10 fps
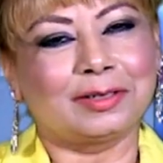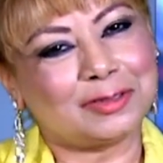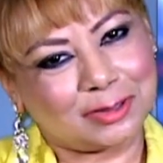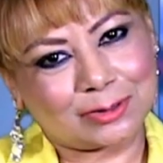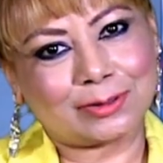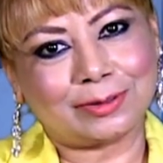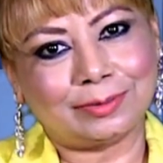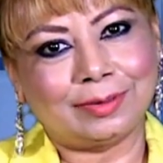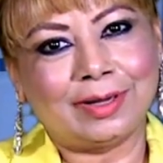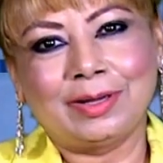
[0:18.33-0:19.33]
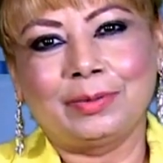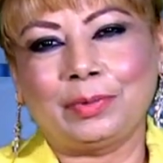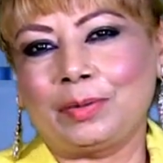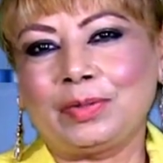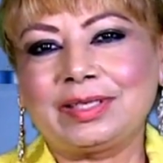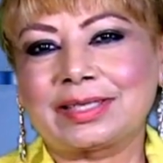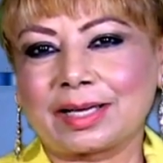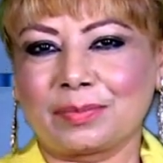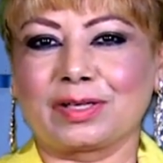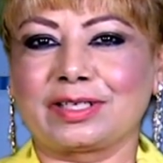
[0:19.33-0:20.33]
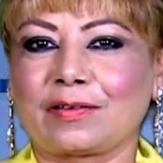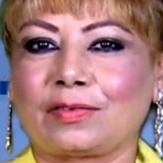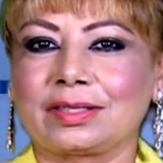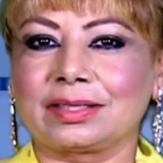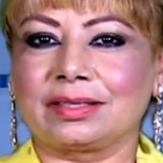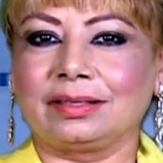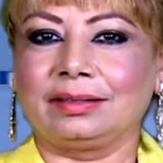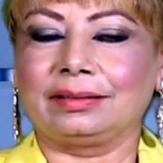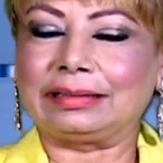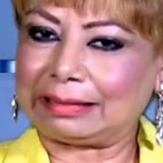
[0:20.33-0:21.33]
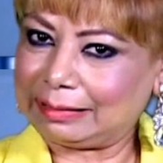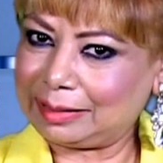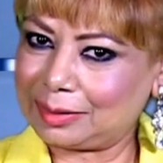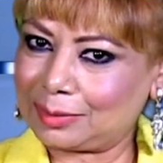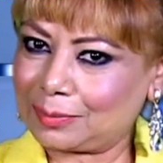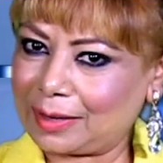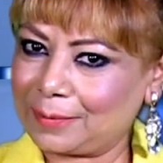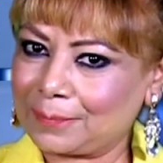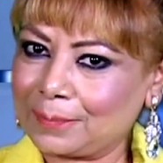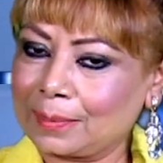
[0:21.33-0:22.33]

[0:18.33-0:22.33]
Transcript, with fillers: a show where we celebrate diversity the Canadian way.